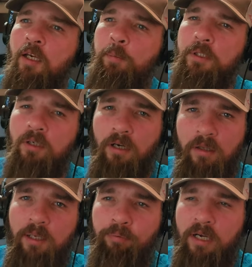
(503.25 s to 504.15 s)
But they're
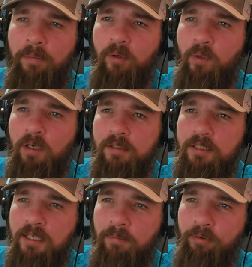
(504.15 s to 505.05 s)
all improper welds.
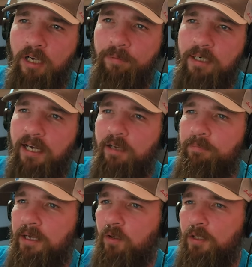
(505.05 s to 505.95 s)
It's the improper kind of
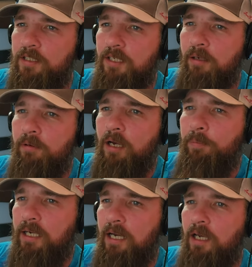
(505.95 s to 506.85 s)
metal. It's the
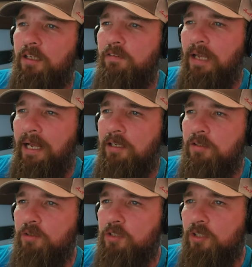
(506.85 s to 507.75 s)
improper kind of
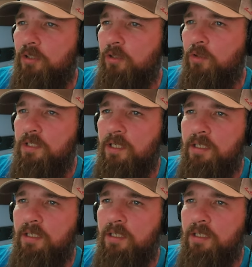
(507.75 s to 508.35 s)
axles to use.